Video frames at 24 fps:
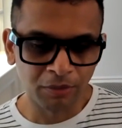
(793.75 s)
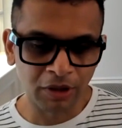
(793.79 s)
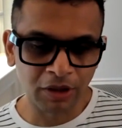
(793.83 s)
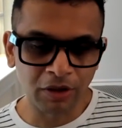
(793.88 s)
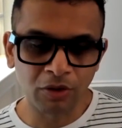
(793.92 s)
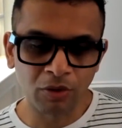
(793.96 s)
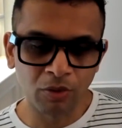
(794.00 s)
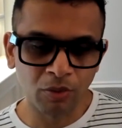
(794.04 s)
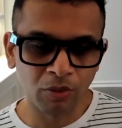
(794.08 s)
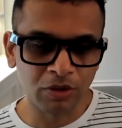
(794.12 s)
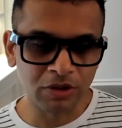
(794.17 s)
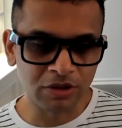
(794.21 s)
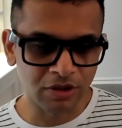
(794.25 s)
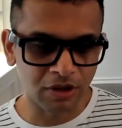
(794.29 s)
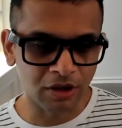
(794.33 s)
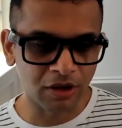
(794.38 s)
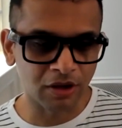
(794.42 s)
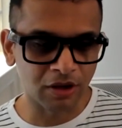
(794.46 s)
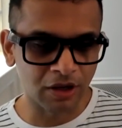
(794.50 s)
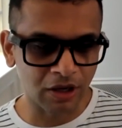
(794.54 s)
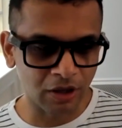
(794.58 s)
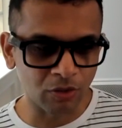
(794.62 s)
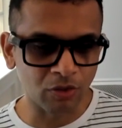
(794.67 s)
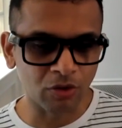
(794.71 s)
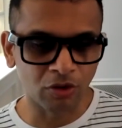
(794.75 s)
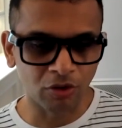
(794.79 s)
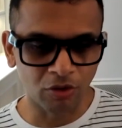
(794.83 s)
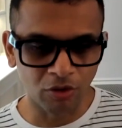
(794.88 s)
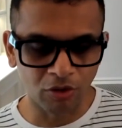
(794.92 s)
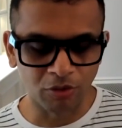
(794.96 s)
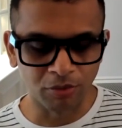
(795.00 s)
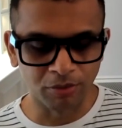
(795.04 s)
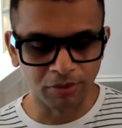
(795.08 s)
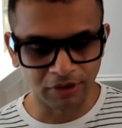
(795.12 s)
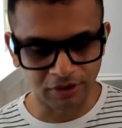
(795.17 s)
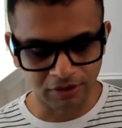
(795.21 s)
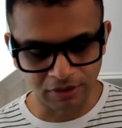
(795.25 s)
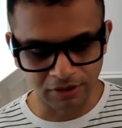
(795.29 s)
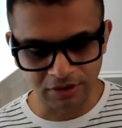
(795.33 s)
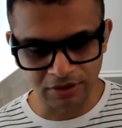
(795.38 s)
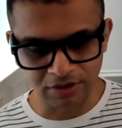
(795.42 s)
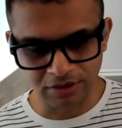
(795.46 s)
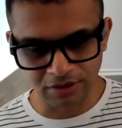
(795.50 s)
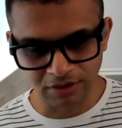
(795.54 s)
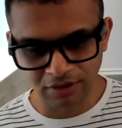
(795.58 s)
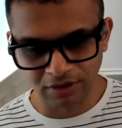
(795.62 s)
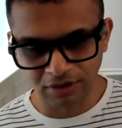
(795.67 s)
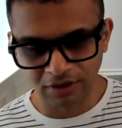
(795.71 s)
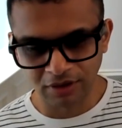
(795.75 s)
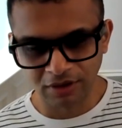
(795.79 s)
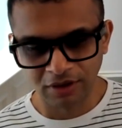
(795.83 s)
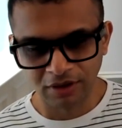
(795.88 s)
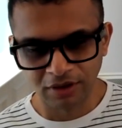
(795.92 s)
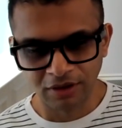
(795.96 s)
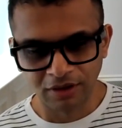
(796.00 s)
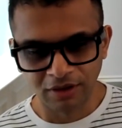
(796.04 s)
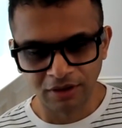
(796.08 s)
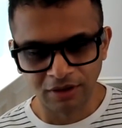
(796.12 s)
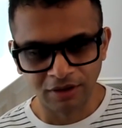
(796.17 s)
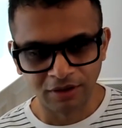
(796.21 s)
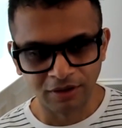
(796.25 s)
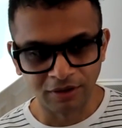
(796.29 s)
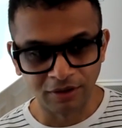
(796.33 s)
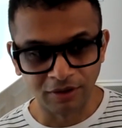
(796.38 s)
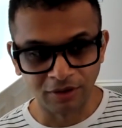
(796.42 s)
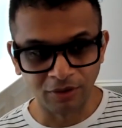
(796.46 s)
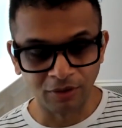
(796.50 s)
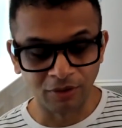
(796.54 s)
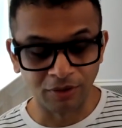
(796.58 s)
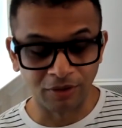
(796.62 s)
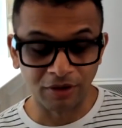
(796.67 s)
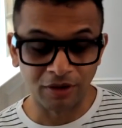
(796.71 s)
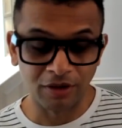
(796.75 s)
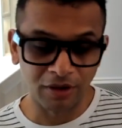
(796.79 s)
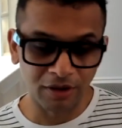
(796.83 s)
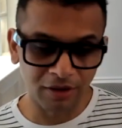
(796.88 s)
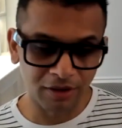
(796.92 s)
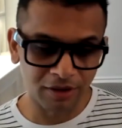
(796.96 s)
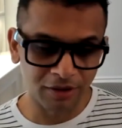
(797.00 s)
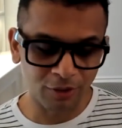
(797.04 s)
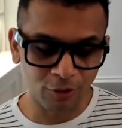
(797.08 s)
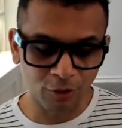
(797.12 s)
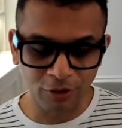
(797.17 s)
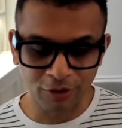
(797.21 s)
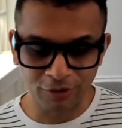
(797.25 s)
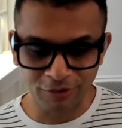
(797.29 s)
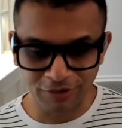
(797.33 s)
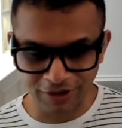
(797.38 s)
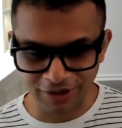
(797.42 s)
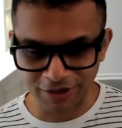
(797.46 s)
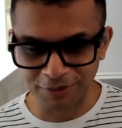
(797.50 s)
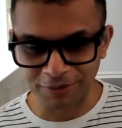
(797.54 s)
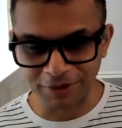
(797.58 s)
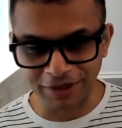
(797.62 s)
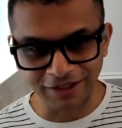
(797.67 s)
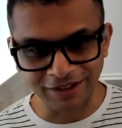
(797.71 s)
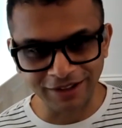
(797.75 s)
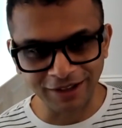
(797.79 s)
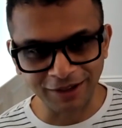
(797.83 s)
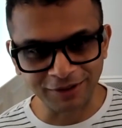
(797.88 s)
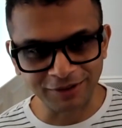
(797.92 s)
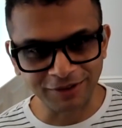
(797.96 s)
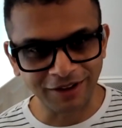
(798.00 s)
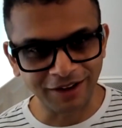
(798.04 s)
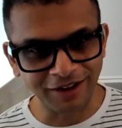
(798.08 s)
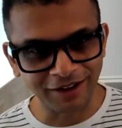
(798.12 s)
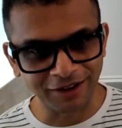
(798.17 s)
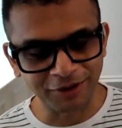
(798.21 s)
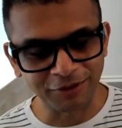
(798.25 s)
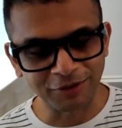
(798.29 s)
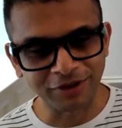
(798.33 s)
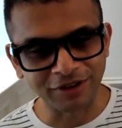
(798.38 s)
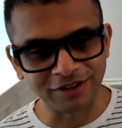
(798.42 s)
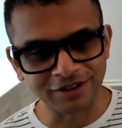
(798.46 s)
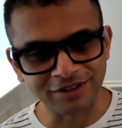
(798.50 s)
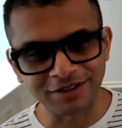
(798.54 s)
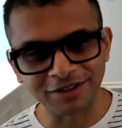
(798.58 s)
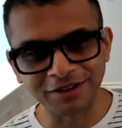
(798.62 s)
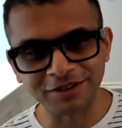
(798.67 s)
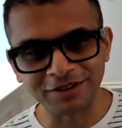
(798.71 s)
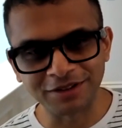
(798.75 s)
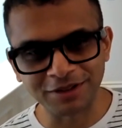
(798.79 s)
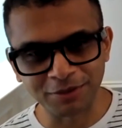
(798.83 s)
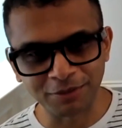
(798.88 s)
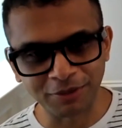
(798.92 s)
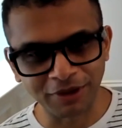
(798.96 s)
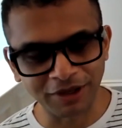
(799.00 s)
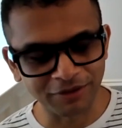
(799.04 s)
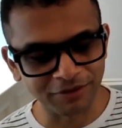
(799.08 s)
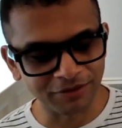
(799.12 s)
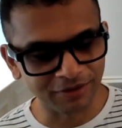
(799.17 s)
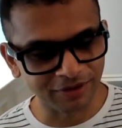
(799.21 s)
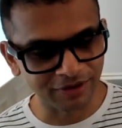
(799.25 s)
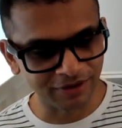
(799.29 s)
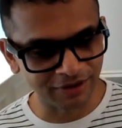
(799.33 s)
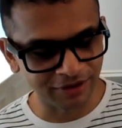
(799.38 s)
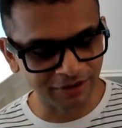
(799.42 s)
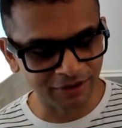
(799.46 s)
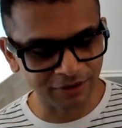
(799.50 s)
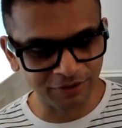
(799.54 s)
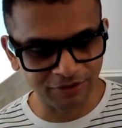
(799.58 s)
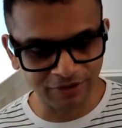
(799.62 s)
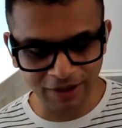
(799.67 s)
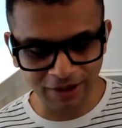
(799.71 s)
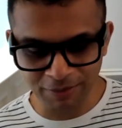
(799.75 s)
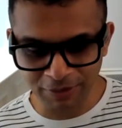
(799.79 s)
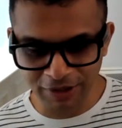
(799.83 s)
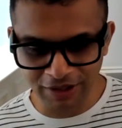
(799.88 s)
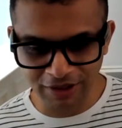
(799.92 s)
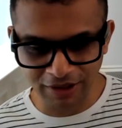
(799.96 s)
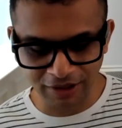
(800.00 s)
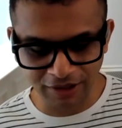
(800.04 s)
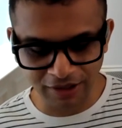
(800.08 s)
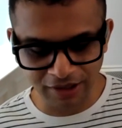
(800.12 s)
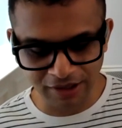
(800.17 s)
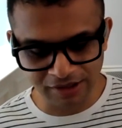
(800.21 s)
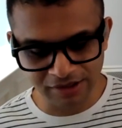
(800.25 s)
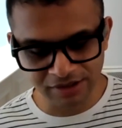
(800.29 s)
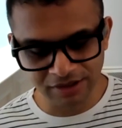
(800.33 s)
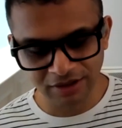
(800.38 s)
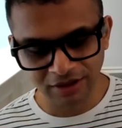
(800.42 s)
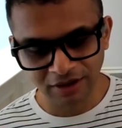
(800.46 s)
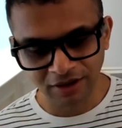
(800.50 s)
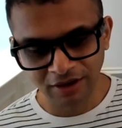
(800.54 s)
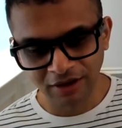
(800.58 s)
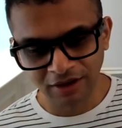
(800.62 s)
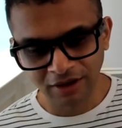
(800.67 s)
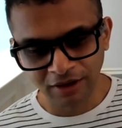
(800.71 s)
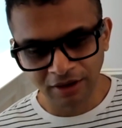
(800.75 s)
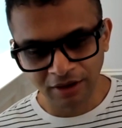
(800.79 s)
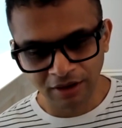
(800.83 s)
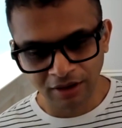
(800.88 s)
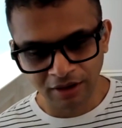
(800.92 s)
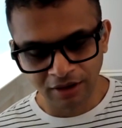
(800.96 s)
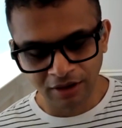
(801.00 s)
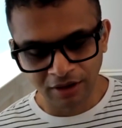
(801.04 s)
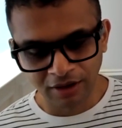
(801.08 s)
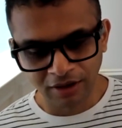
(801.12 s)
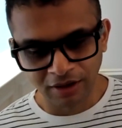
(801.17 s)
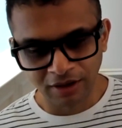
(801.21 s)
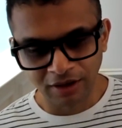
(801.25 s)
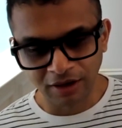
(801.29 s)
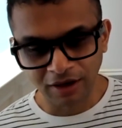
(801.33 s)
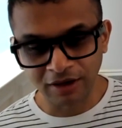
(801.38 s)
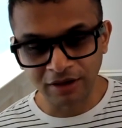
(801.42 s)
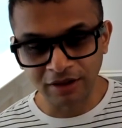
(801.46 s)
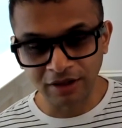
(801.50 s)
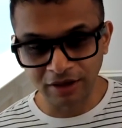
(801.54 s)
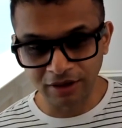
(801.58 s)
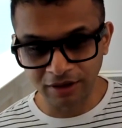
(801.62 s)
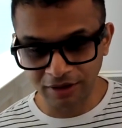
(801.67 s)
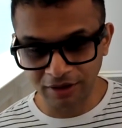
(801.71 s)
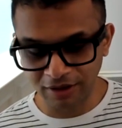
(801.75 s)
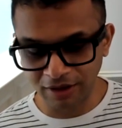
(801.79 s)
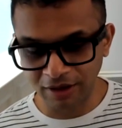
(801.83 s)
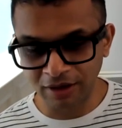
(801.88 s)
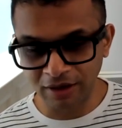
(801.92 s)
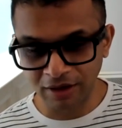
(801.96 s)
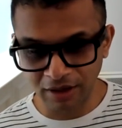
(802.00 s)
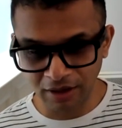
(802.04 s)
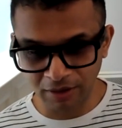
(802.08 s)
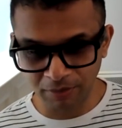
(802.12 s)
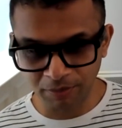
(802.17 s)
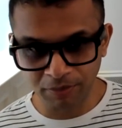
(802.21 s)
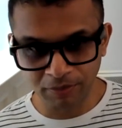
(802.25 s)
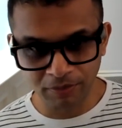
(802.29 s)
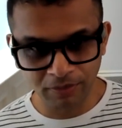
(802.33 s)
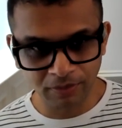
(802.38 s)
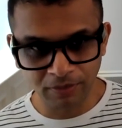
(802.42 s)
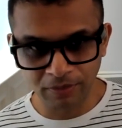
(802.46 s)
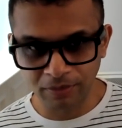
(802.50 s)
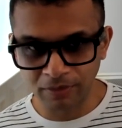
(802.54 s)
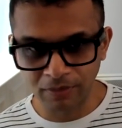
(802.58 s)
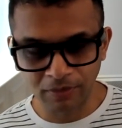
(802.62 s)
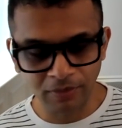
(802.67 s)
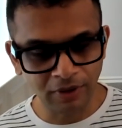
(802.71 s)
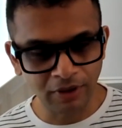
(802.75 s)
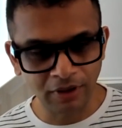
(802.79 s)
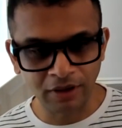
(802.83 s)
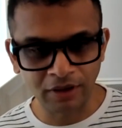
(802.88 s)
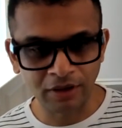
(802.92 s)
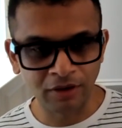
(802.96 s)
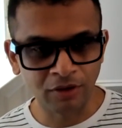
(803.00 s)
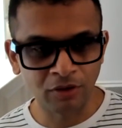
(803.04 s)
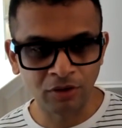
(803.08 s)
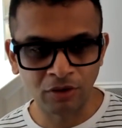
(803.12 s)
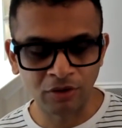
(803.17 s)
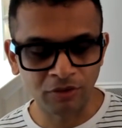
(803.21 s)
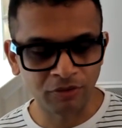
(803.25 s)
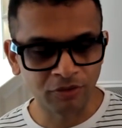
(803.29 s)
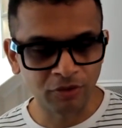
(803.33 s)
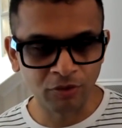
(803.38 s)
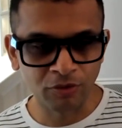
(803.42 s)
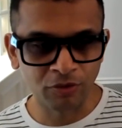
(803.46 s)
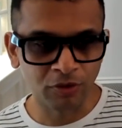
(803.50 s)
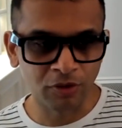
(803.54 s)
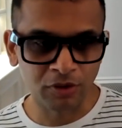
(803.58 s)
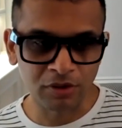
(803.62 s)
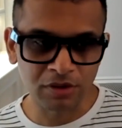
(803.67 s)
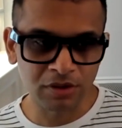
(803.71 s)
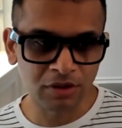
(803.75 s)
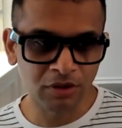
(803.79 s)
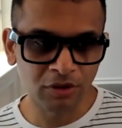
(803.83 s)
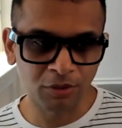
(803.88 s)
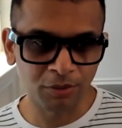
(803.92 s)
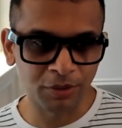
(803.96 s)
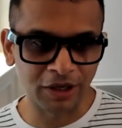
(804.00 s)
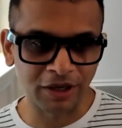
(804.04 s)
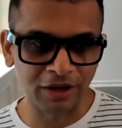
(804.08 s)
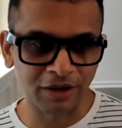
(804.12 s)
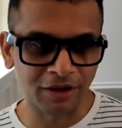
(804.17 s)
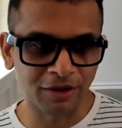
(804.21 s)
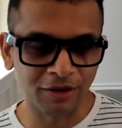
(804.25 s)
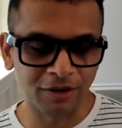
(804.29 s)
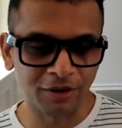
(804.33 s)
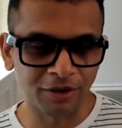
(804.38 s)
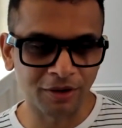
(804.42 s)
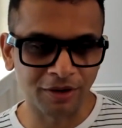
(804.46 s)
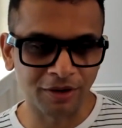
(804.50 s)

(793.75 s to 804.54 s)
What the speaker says: but was not allowed to go because girl going far away, that's the kind of concerns in her family, I guess. And then ended up, I don't know if you folks know, but